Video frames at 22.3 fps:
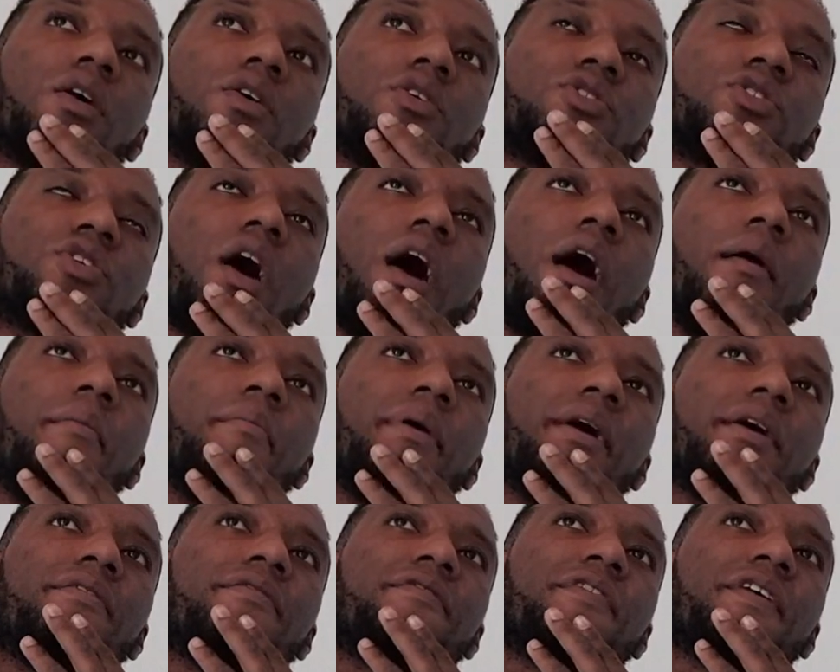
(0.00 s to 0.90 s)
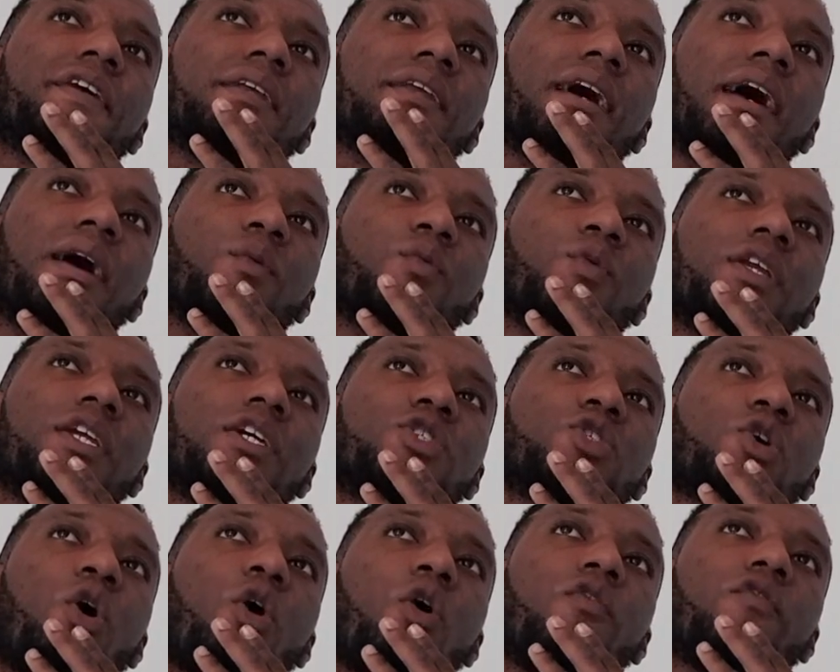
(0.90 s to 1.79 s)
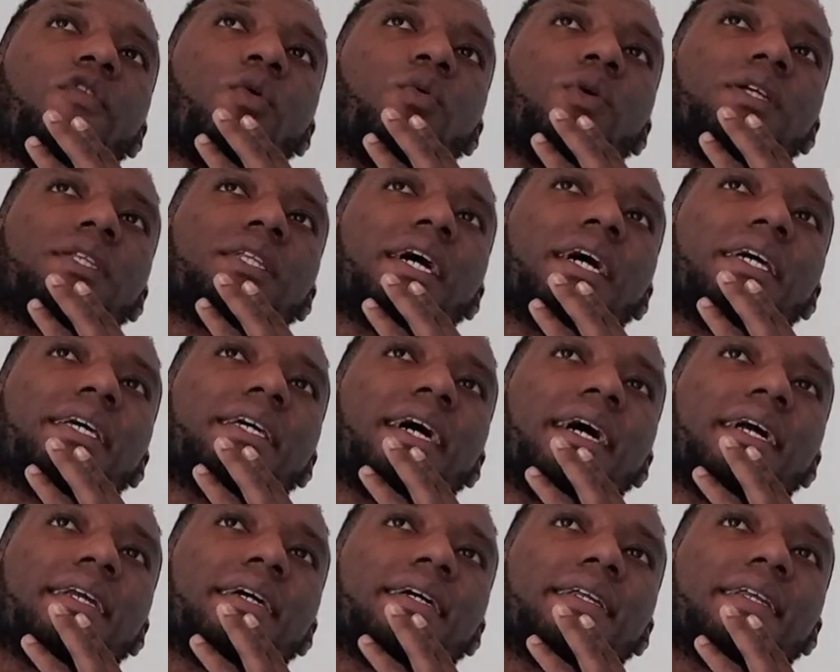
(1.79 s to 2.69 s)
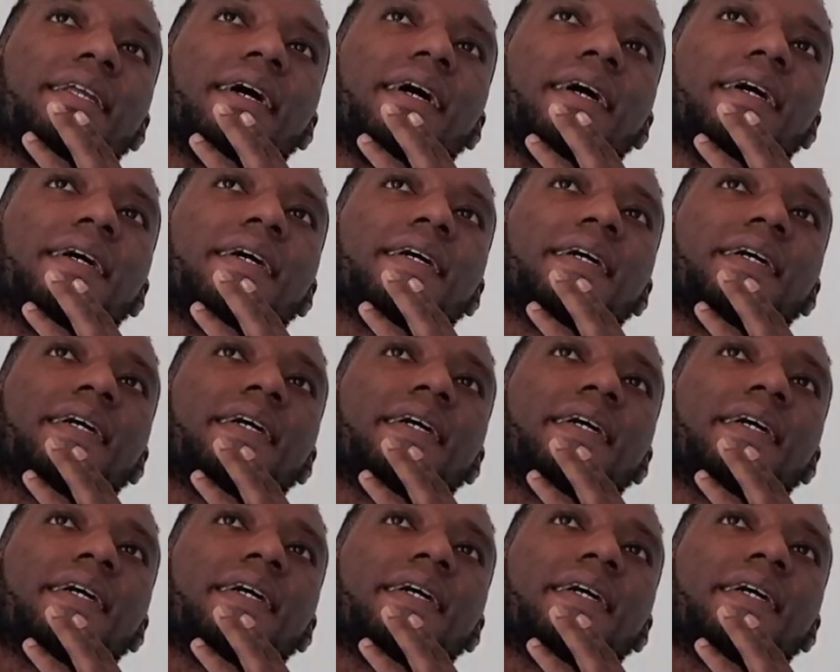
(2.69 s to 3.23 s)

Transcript: certain men think, like, when it's over with their gal and that,